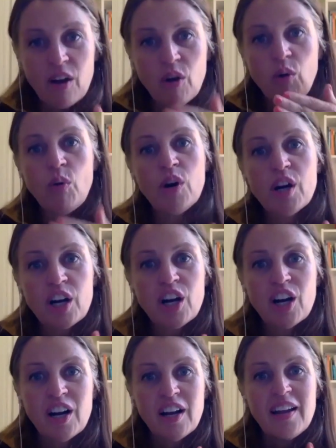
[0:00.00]

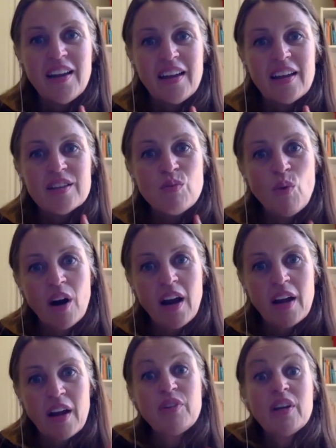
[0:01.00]
corner is where I
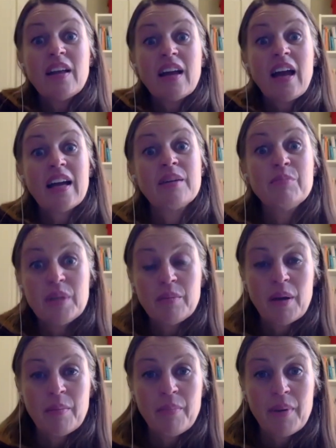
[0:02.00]
feel like I can be
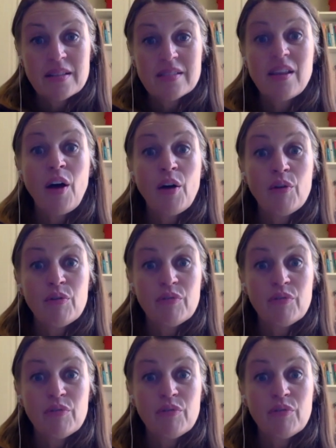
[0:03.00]
my best self.